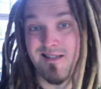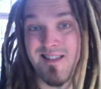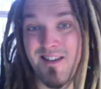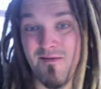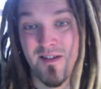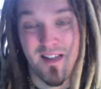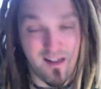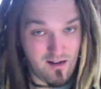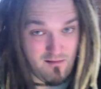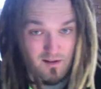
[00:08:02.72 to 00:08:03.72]
That's it
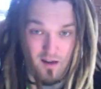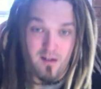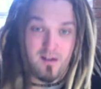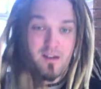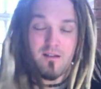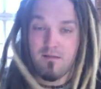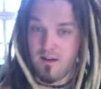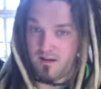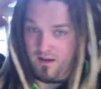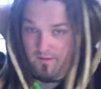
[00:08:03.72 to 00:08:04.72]
really. Oh yeah, I need to
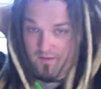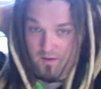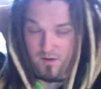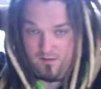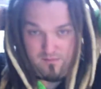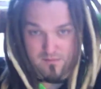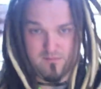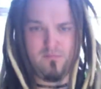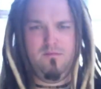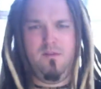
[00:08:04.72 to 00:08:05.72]
kind of give you a
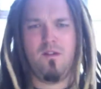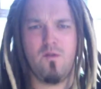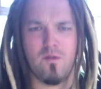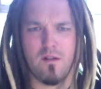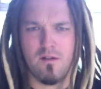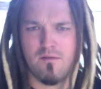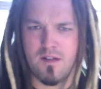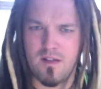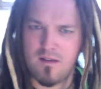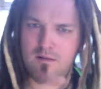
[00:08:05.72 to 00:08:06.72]
tour, don't I
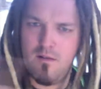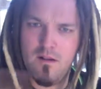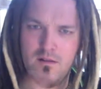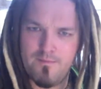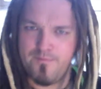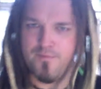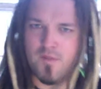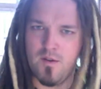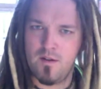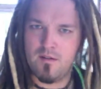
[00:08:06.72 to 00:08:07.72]
really? So I'll
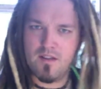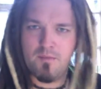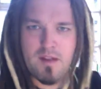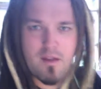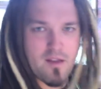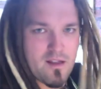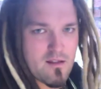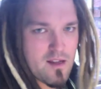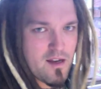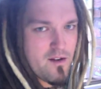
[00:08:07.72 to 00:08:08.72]
do the spin thing
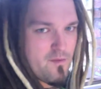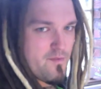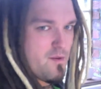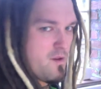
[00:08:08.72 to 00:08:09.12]
that I do.